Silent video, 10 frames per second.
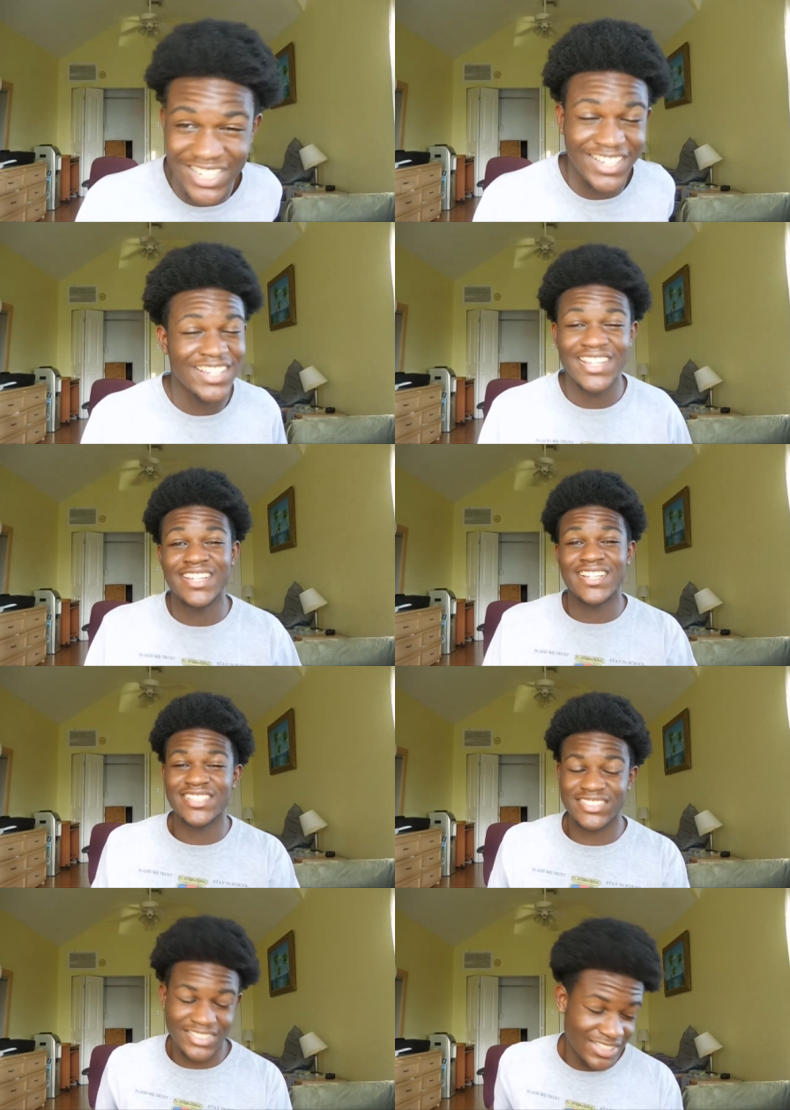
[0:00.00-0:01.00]
Like
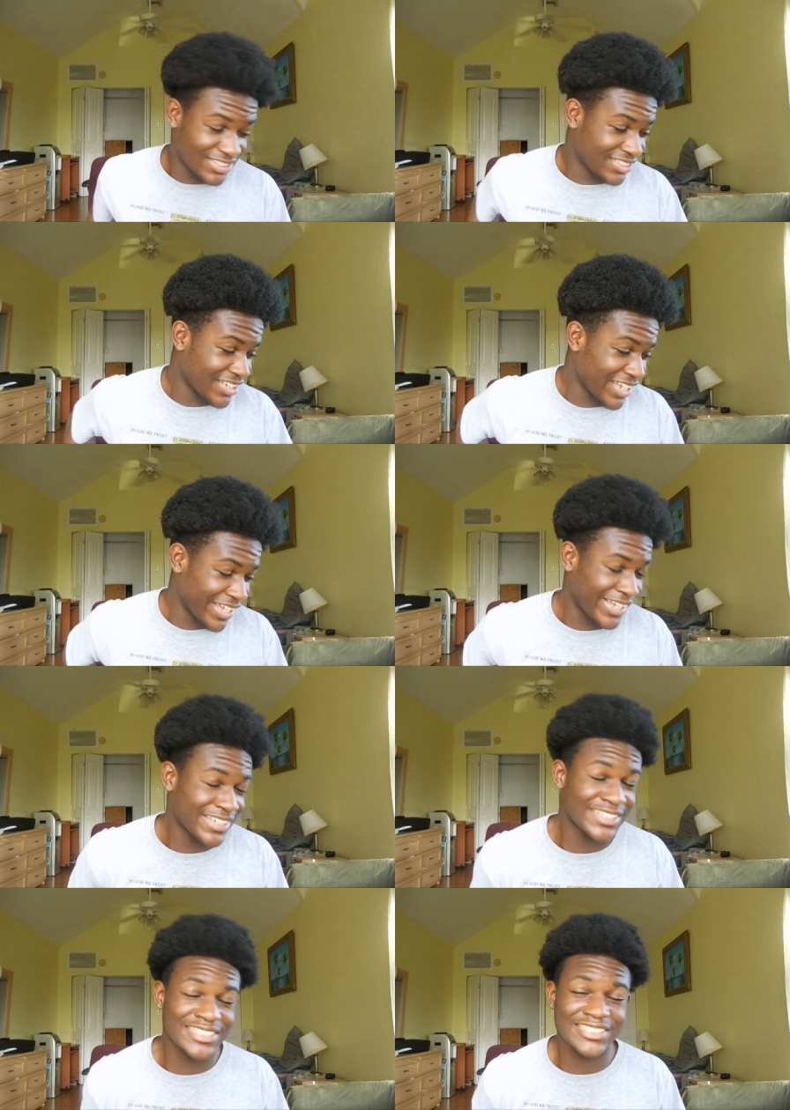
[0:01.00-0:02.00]
it's it's yeah.
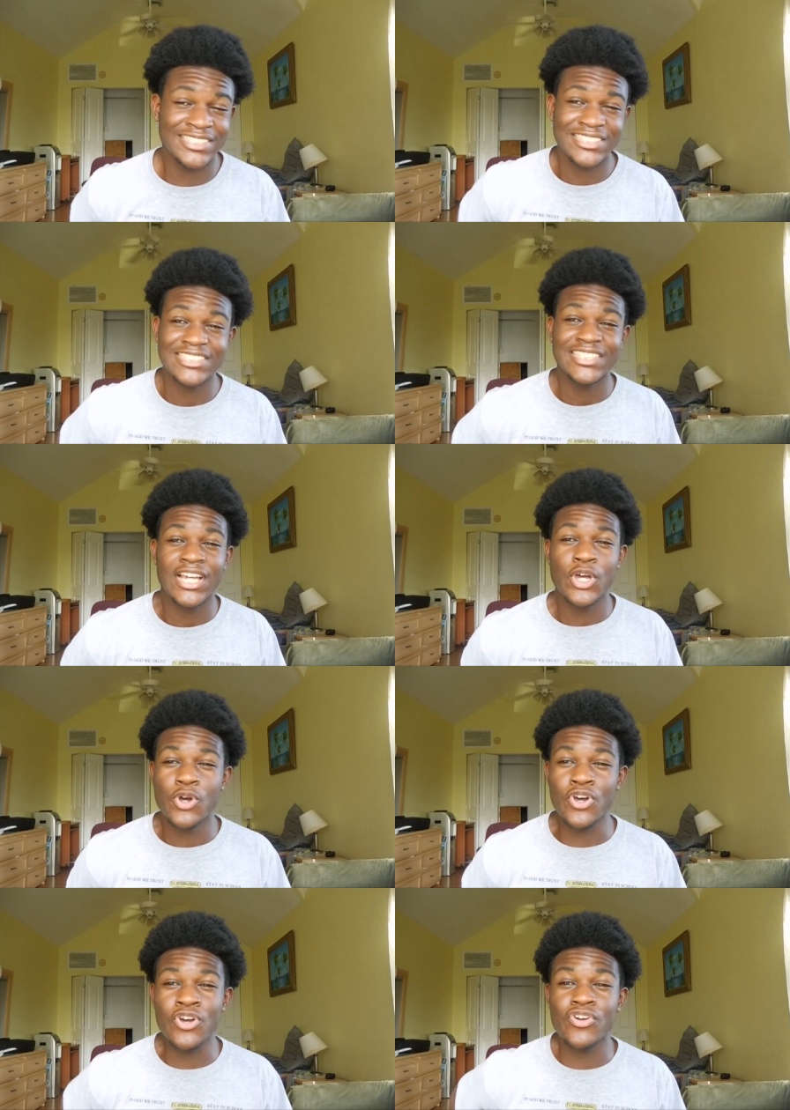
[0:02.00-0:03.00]

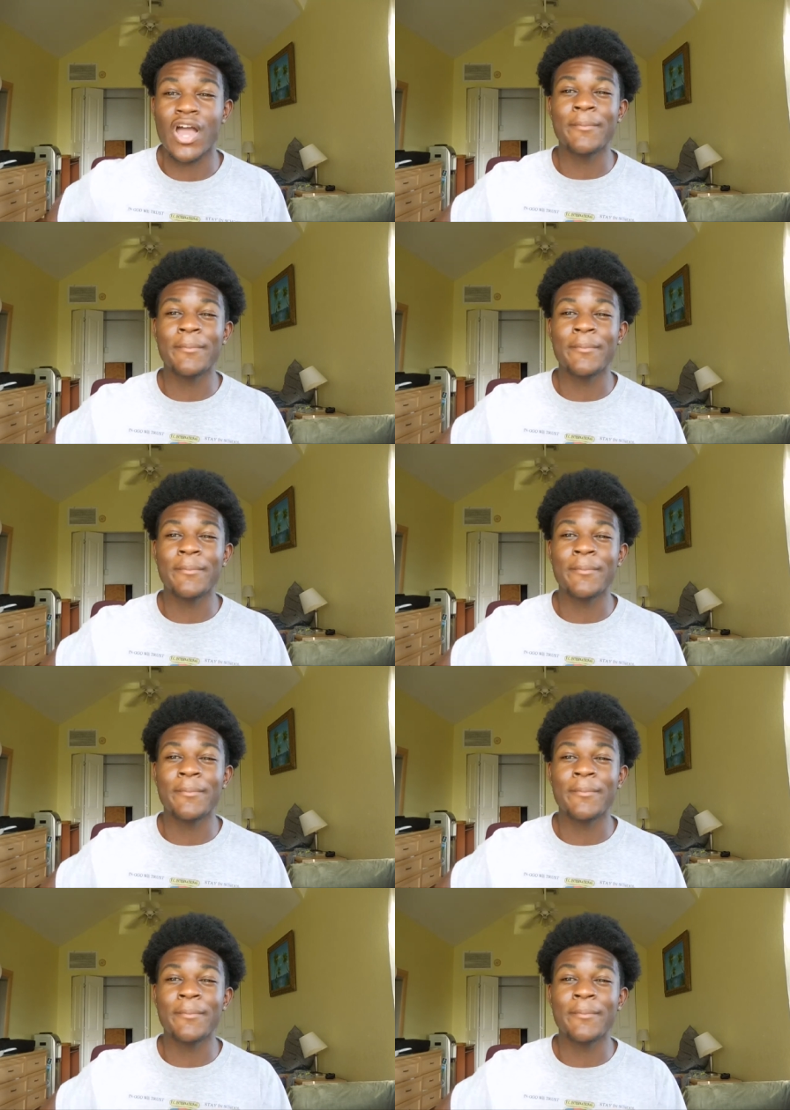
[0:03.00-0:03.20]
Ooh,